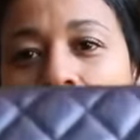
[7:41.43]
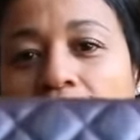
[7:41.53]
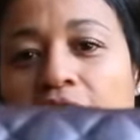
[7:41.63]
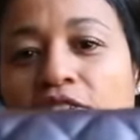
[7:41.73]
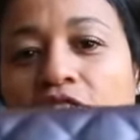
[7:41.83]

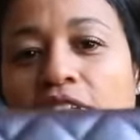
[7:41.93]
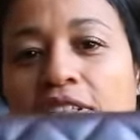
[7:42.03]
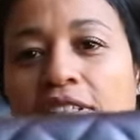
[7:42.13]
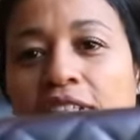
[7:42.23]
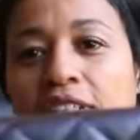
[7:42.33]
And as you
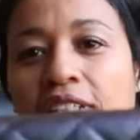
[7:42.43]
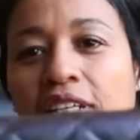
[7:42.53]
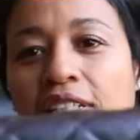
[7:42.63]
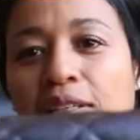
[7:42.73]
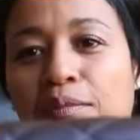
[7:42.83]
can see,
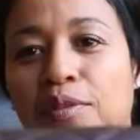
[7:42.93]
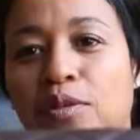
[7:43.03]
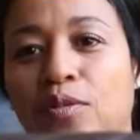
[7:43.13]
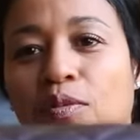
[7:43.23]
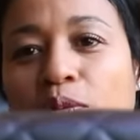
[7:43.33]
it has that
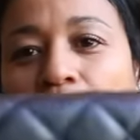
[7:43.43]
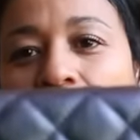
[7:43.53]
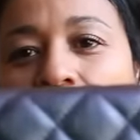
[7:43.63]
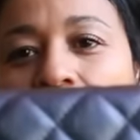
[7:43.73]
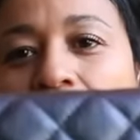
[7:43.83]
beautiful
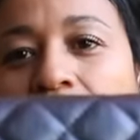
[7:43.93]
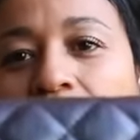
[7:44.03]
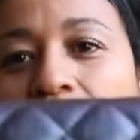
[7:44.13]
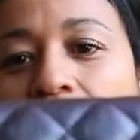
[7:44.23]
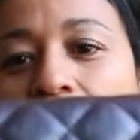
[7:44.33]

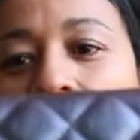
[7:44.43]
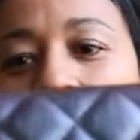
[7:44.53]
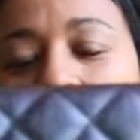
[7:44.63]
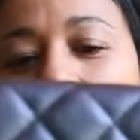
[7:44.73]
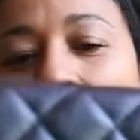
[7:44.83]

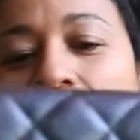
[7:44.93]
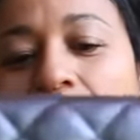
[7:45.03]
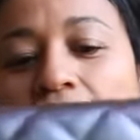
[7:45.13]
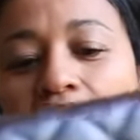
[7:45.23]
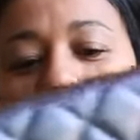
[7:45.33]
iridescence,
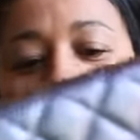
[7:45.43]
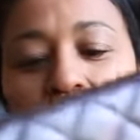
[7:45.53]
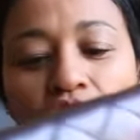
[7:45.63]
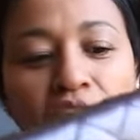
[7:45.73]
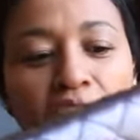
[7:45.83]
and the
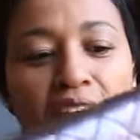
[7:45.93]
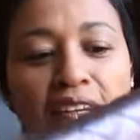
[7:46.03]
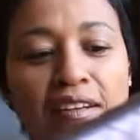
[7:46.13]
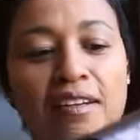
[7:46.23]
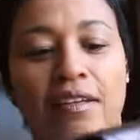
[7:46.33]

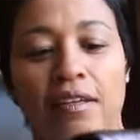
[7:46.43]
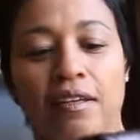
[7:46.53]
chain